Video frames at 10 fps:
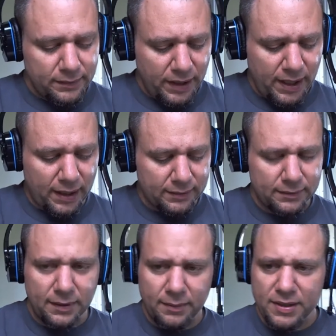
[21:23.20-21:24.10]
yeah,
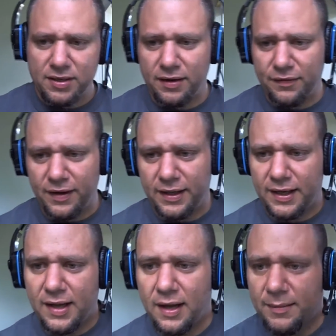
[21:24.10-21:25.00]
let me try to find
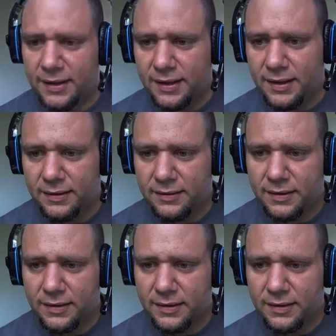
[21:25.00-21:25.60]
that comment again.